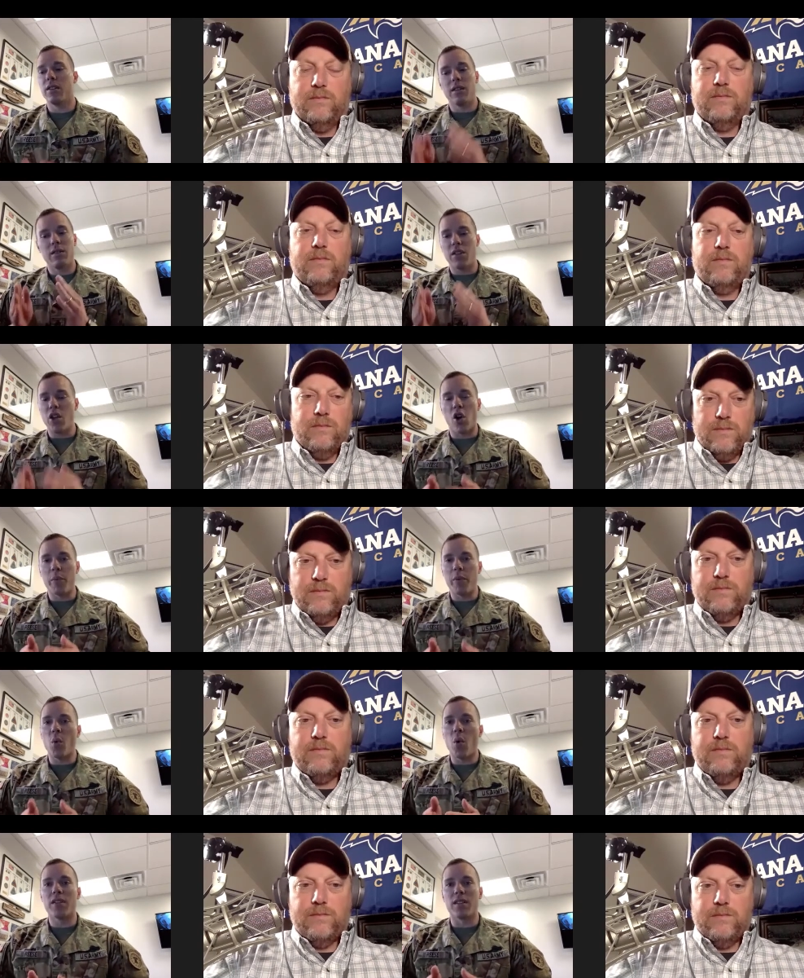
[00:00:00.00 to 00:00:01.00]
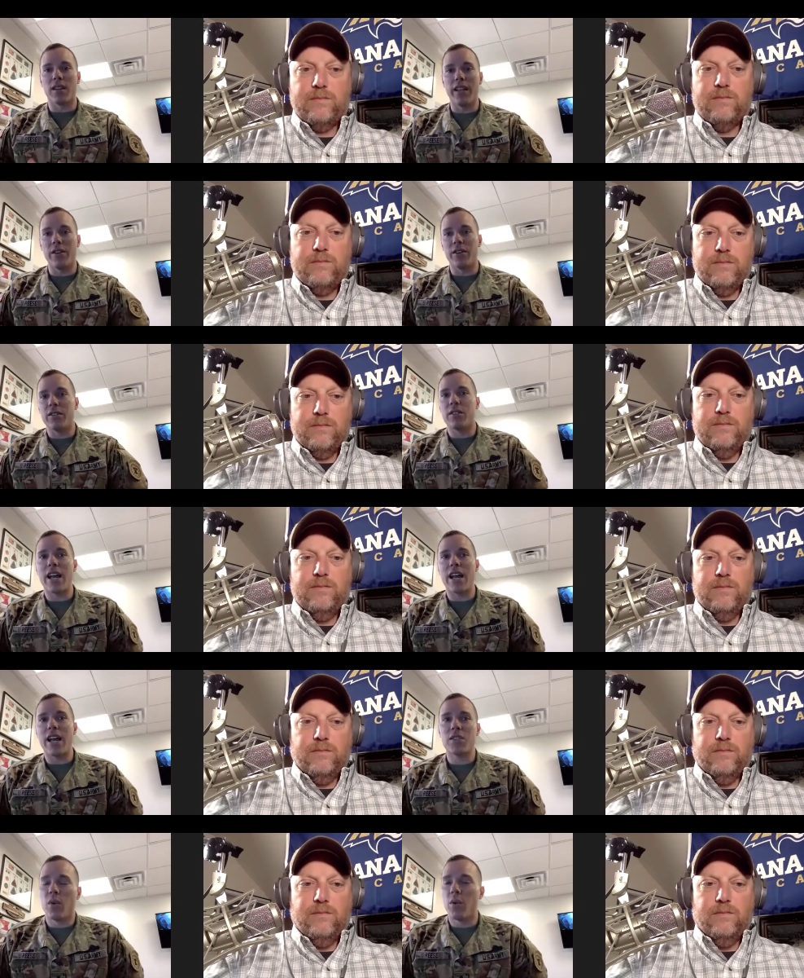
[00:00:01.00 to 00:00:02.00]
Speaker 1: mm-hmm. the army wants leaders
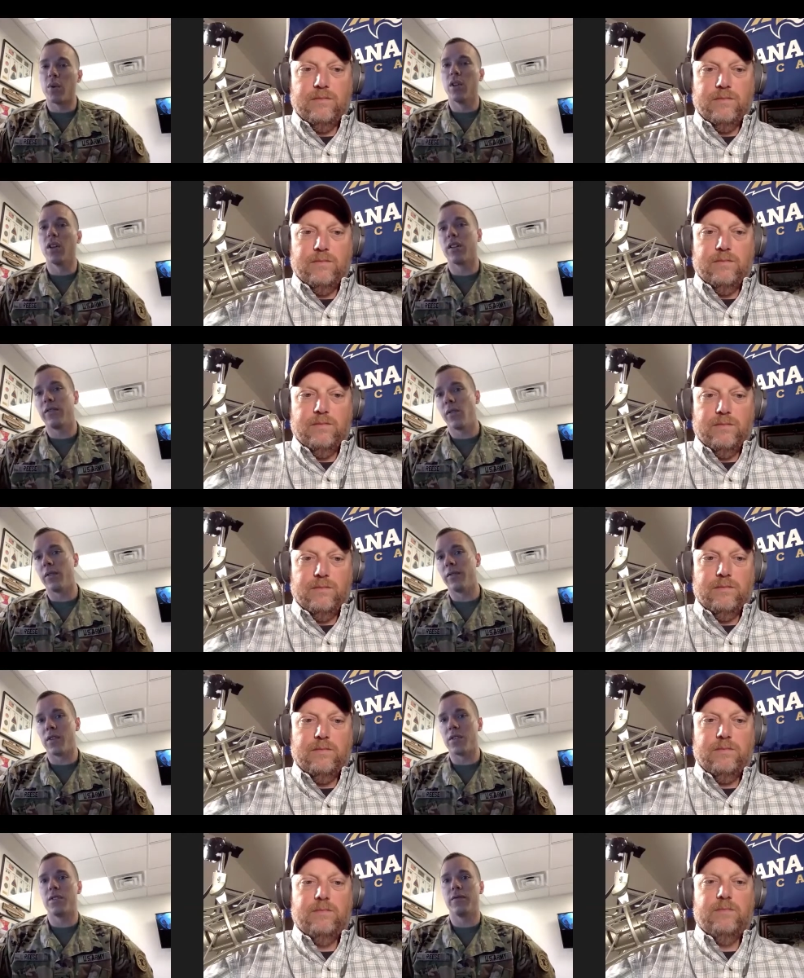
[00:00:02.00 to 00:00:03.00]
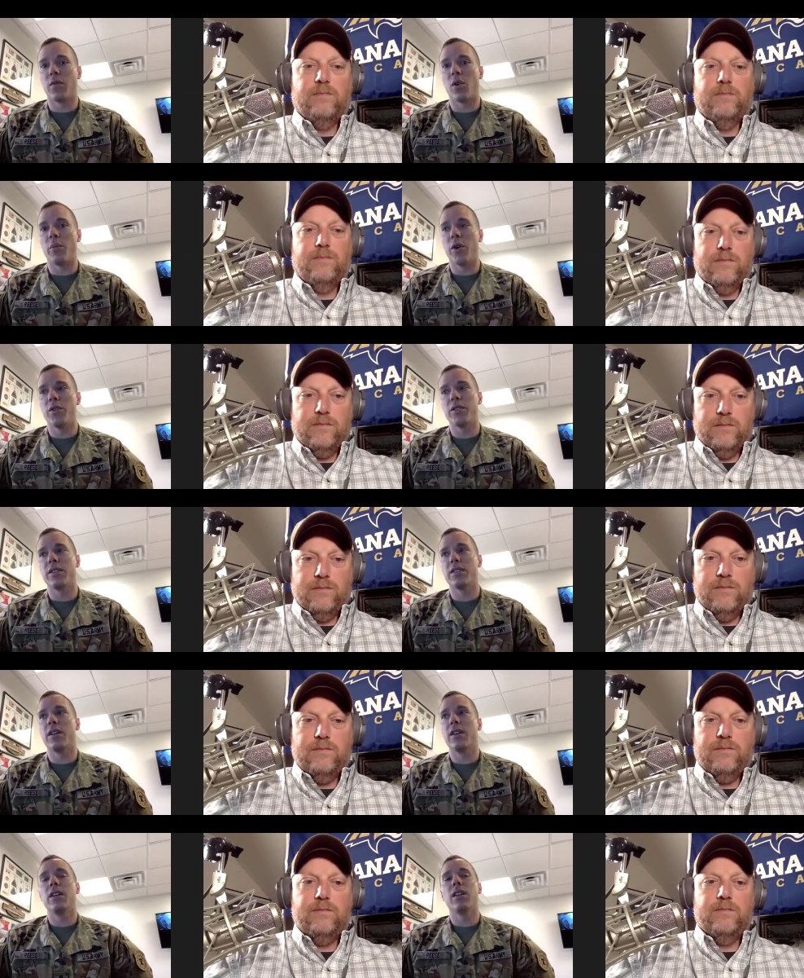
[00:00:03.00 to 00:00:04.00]
that's what we're looking for first and foremost
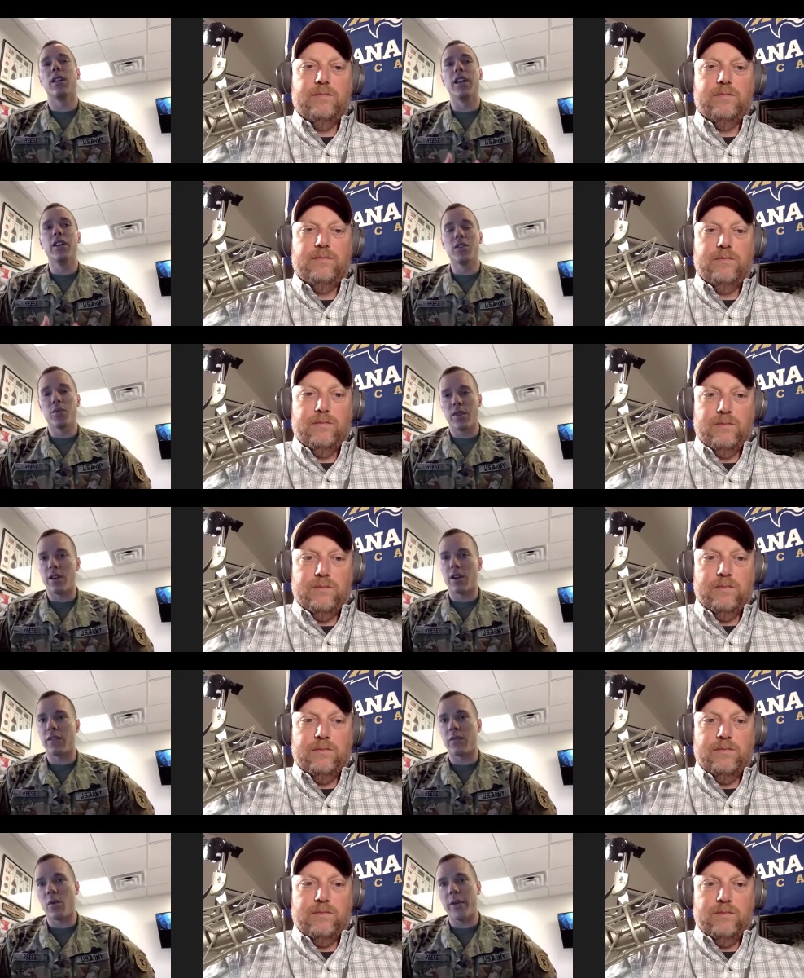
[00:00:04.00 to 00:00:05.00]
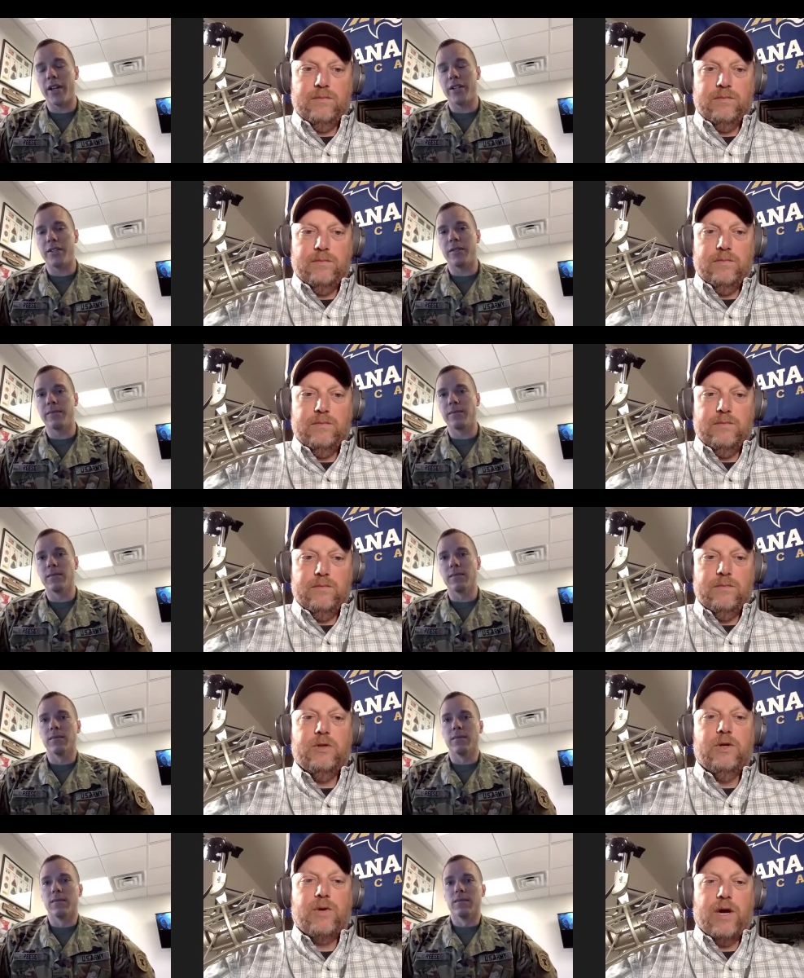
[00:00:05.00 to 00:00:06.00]
is leaders within our formation
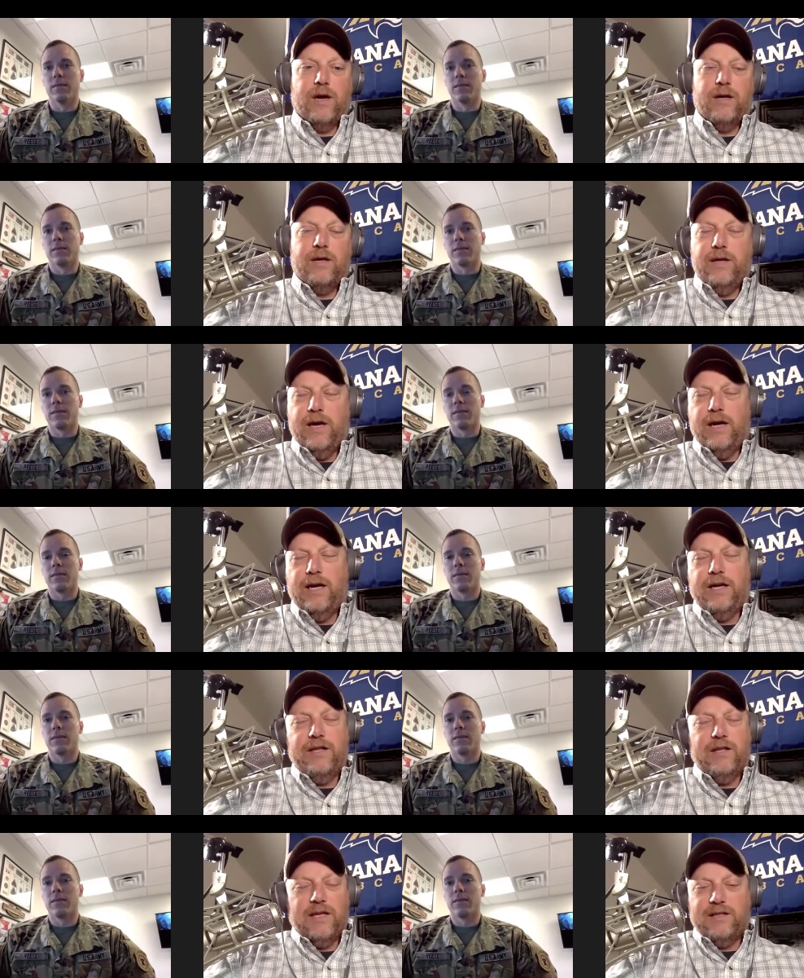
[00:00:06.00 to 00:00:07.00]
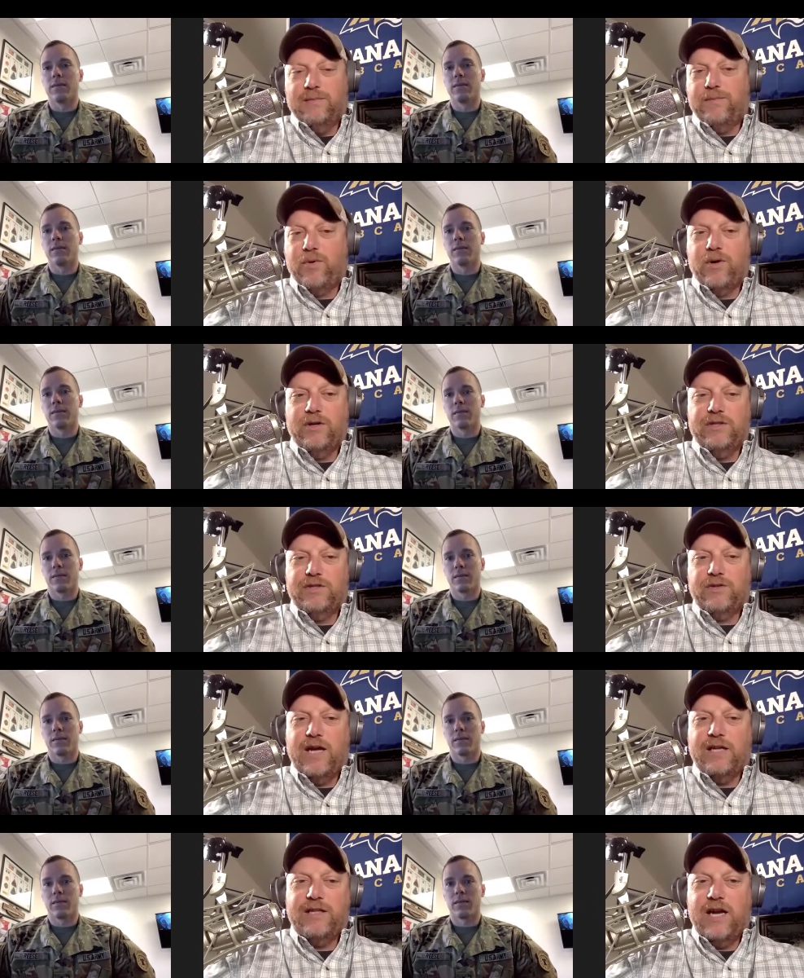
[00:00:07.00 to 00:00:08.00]
Speaker 2: Okay. Yeah, and I think that's important to
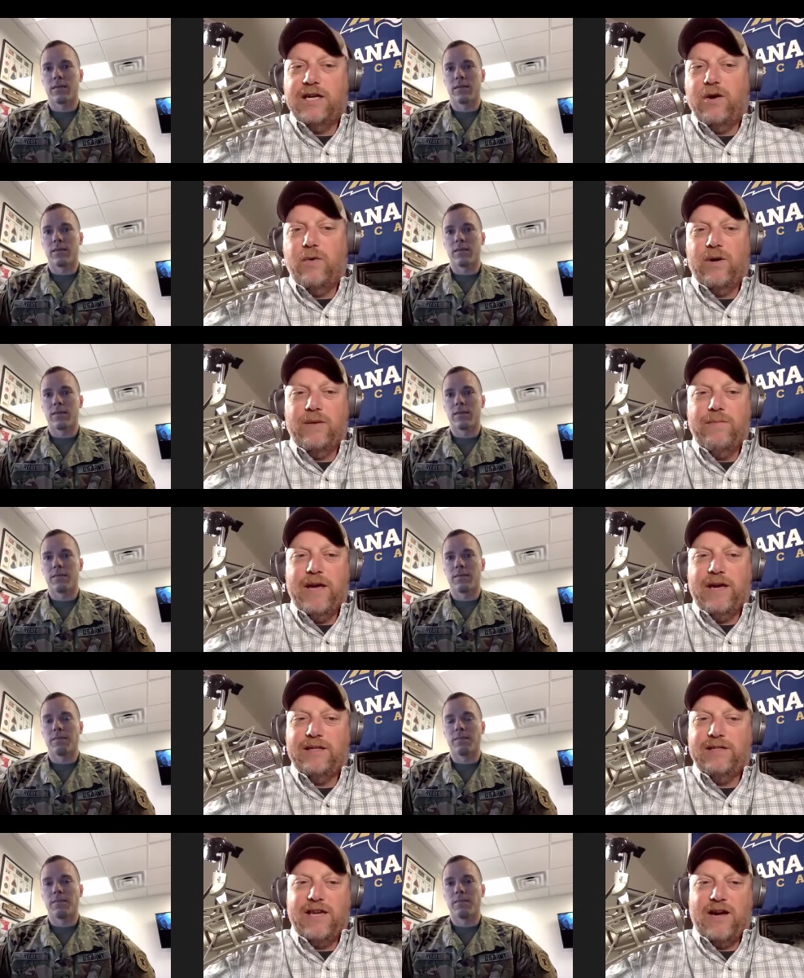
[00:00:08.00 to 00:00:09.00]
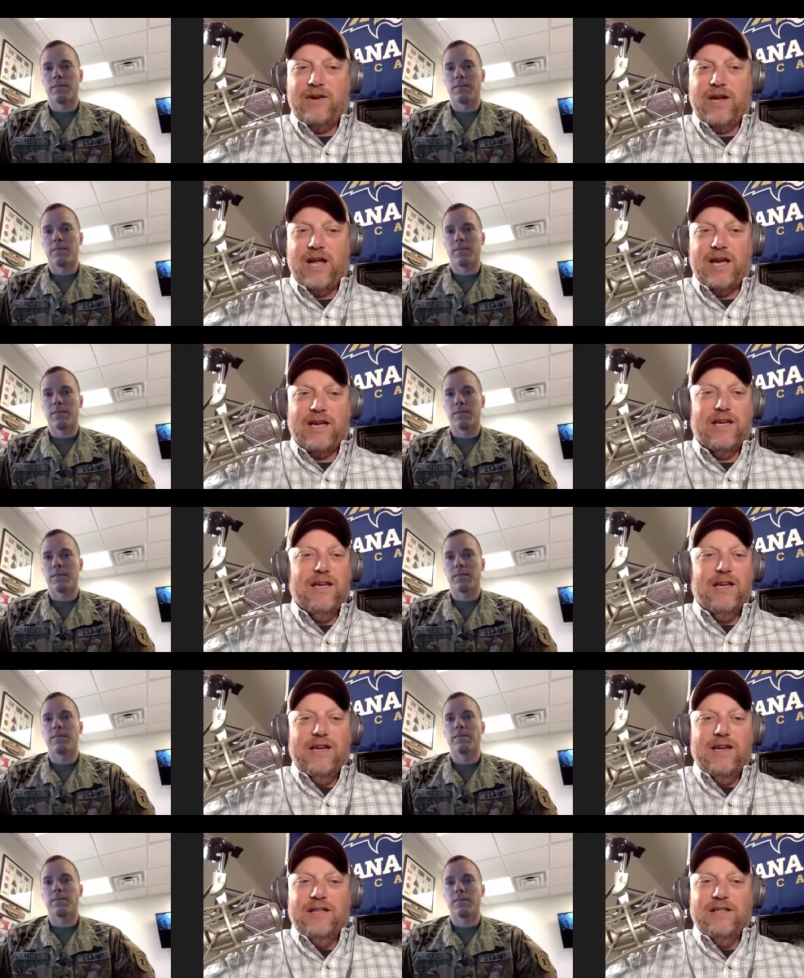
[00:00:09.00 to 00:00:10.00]
stress, and I don't want to make it sound like
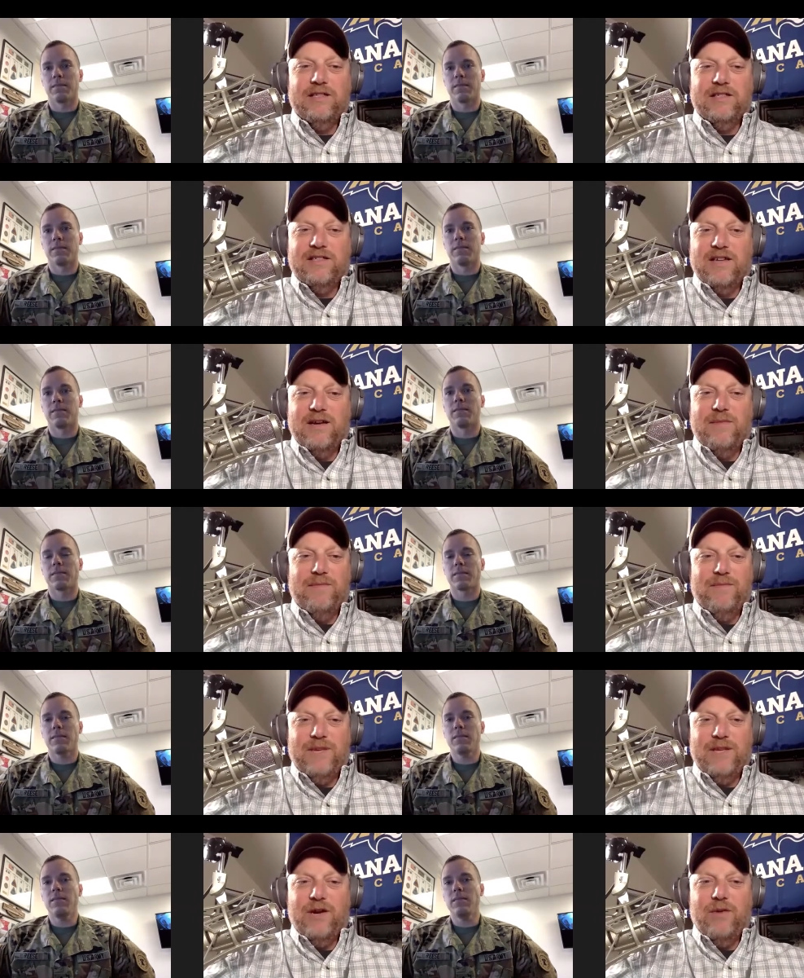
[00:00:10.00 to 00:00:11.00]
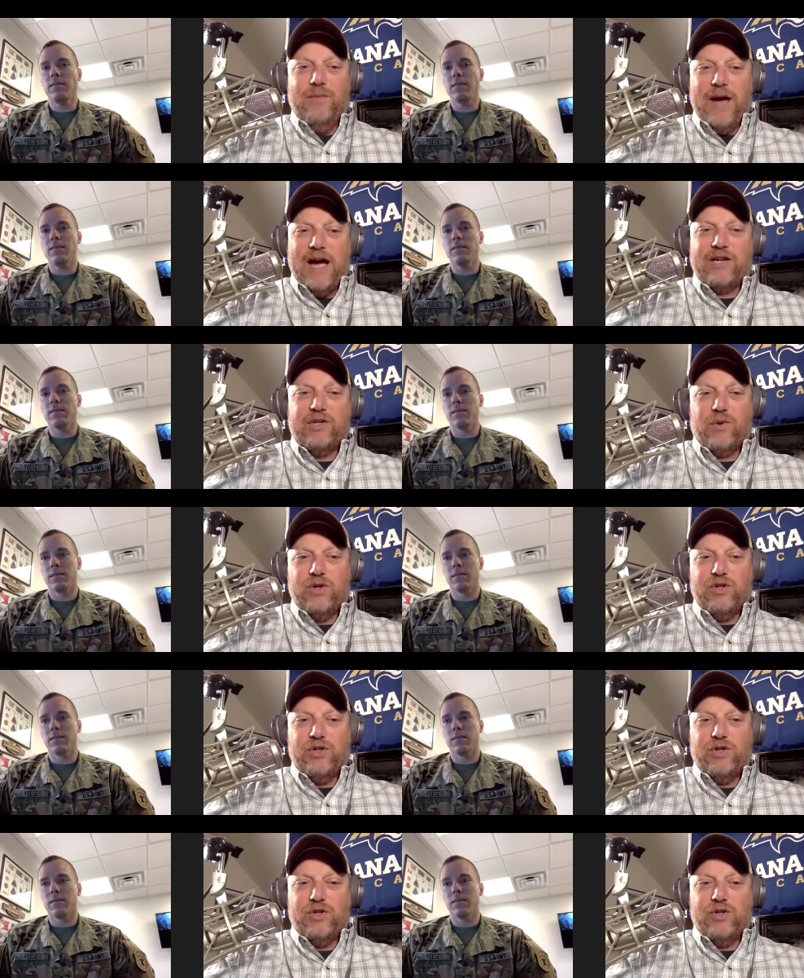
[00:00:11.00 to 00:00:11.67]
this is some, you know, backdoor